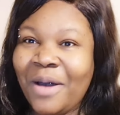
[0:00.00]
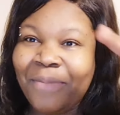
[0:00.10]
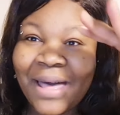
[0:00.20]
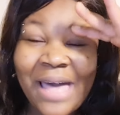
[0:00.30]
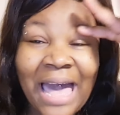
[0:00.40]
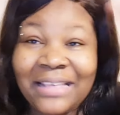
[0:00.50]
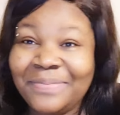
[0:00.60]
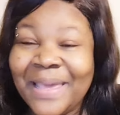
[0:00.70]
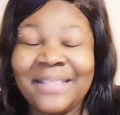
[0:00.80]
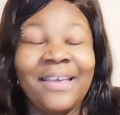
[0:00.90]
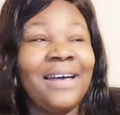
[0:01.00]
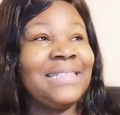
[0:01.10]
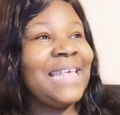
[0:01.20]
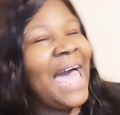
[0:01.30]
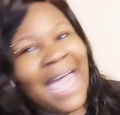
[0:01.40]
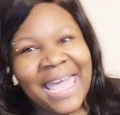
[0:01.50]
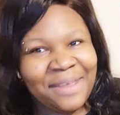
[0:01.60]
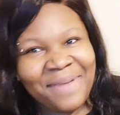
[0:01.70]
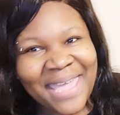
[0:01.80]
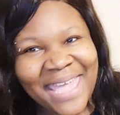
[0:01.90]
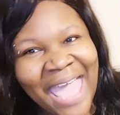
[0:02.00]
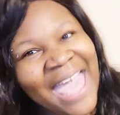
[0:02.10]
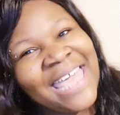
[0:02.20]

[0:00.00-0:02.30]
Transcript: well my housemates are tired of me.